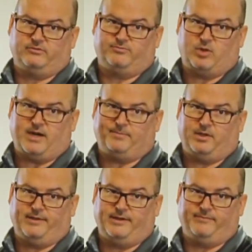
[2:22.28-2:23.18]

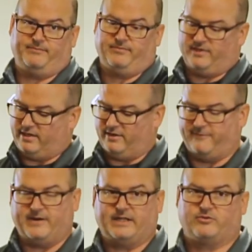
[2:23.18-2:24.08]
properly, then your
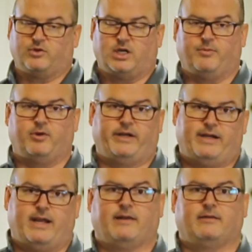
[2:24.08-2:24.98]
fans will come right
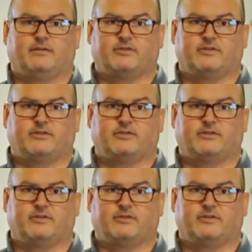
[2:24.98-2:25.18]
on.